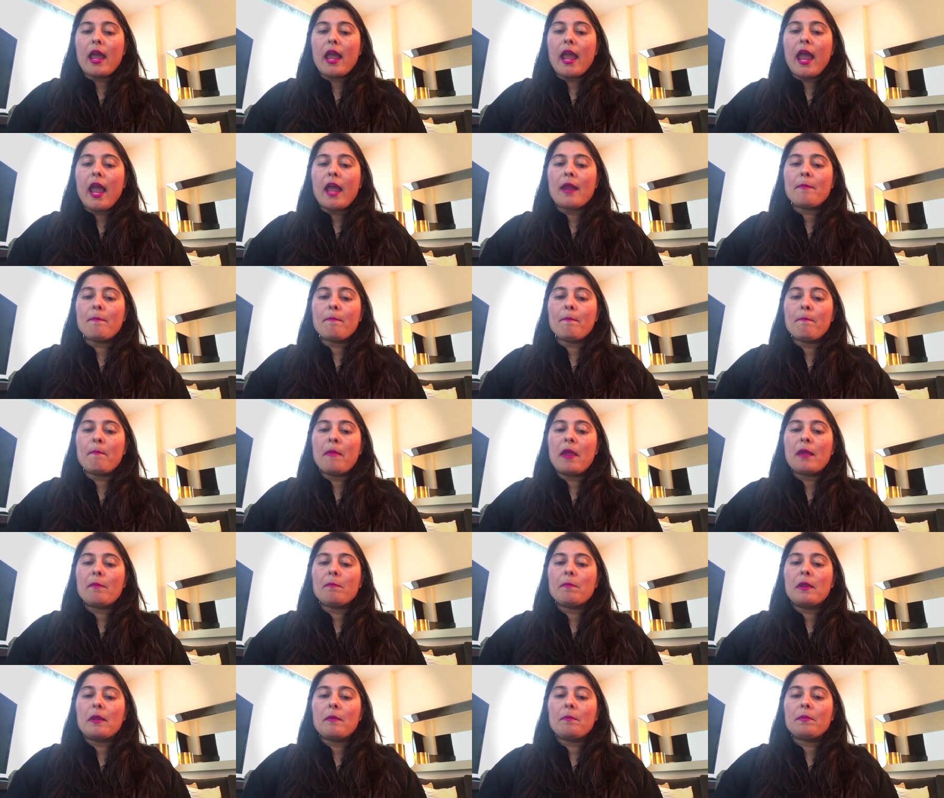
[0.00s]
and
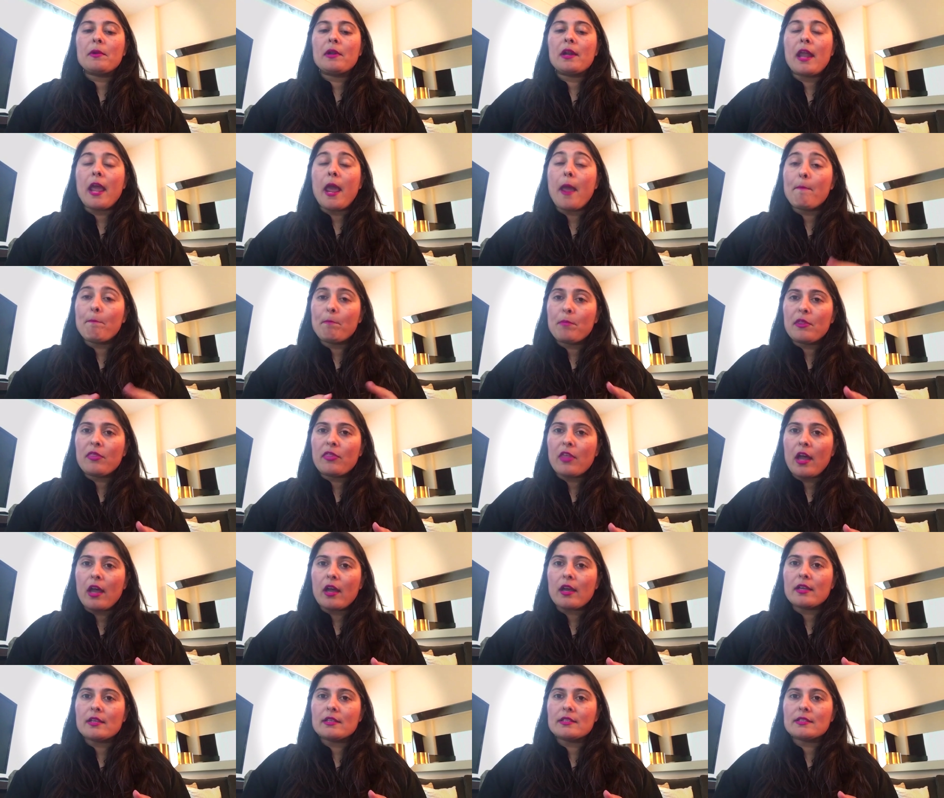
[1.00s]
make people
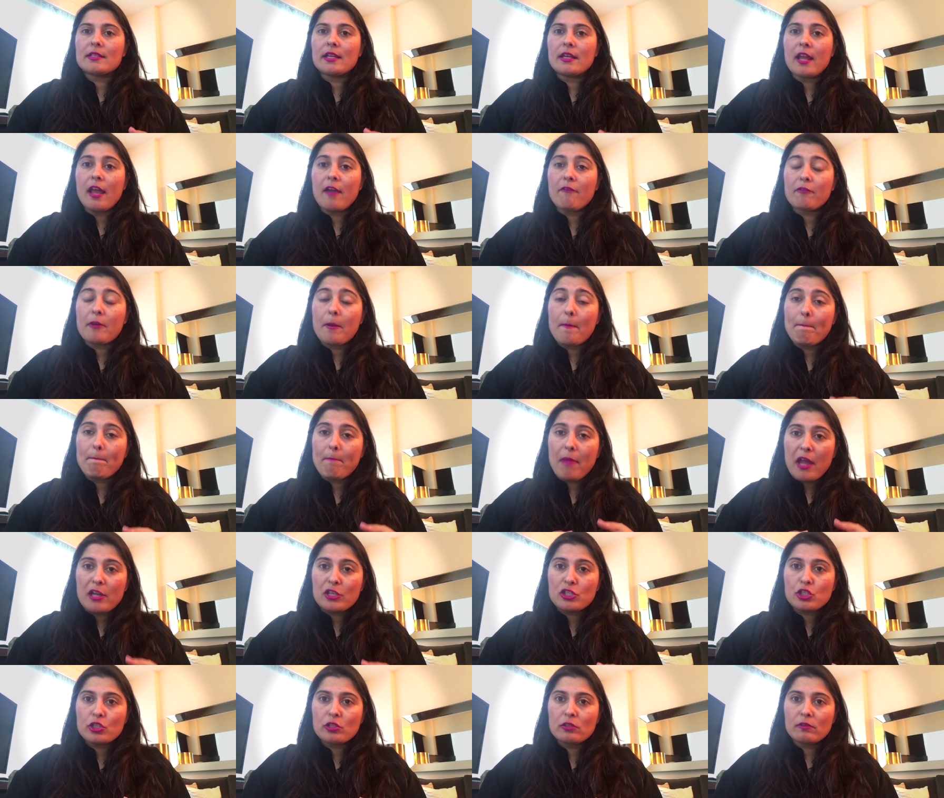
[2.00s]
empathize and have
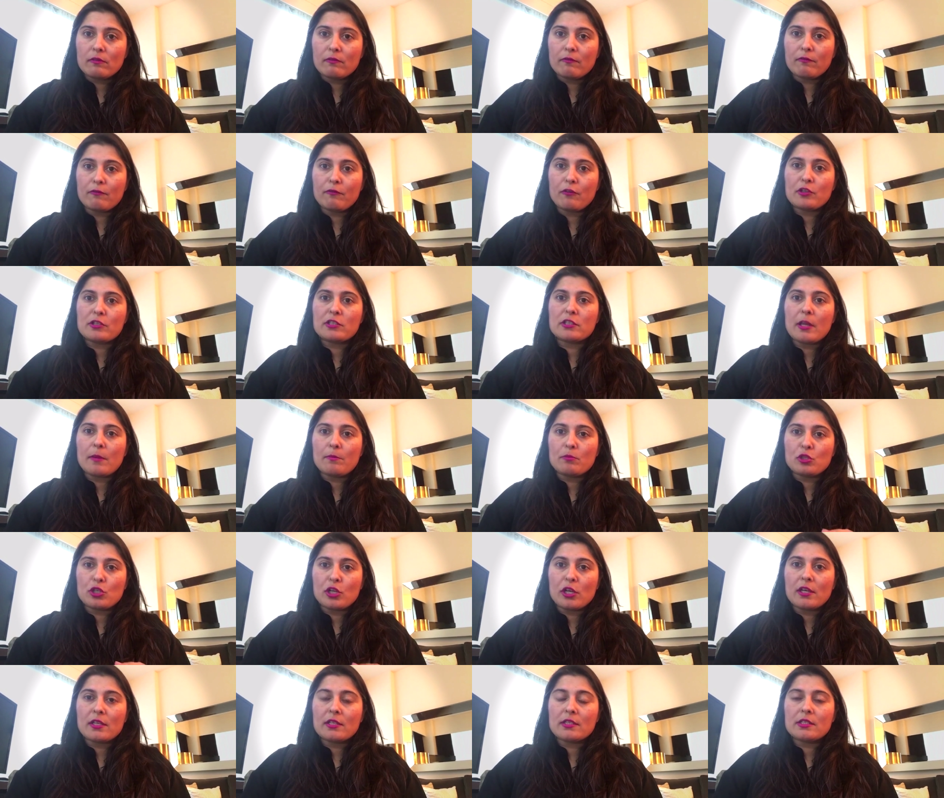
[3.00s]
compassion for
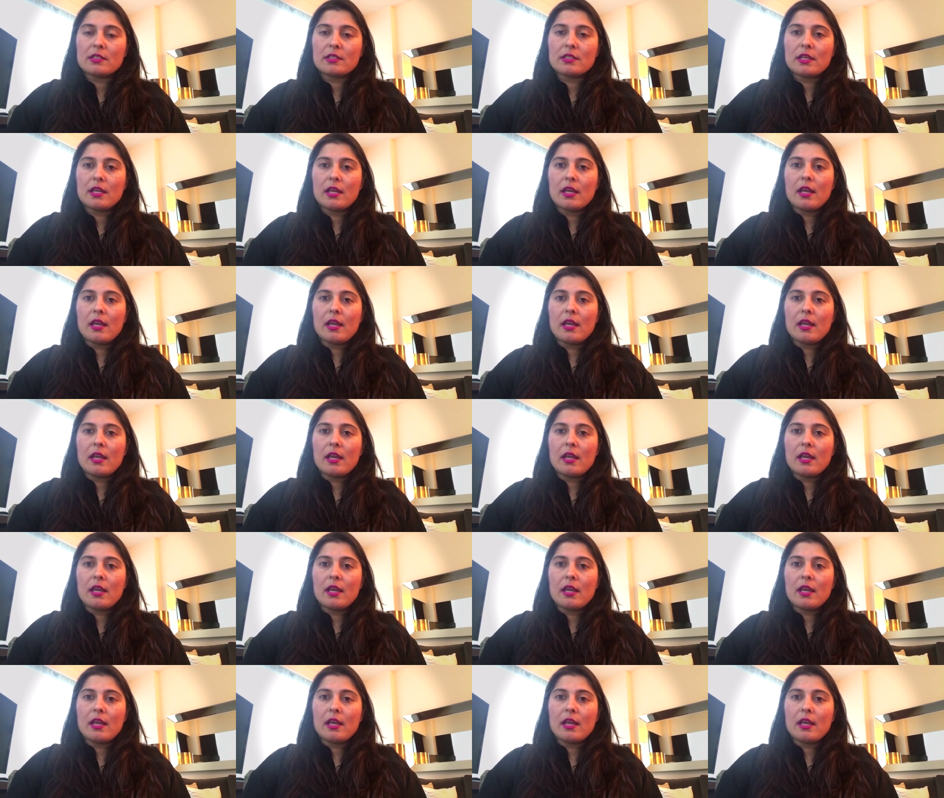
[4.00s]
subjects.